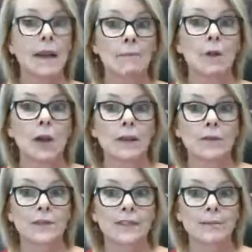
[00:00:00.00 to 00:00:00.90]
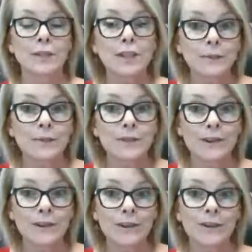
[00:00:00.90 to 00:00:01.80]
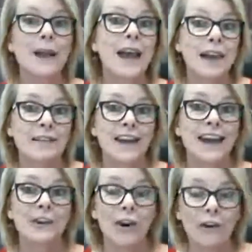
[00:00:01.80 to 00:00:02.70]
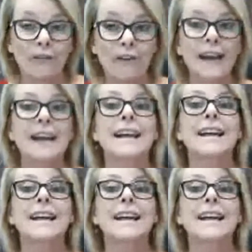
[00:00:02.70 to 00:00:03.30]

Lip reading: apply those principles so that you have an offer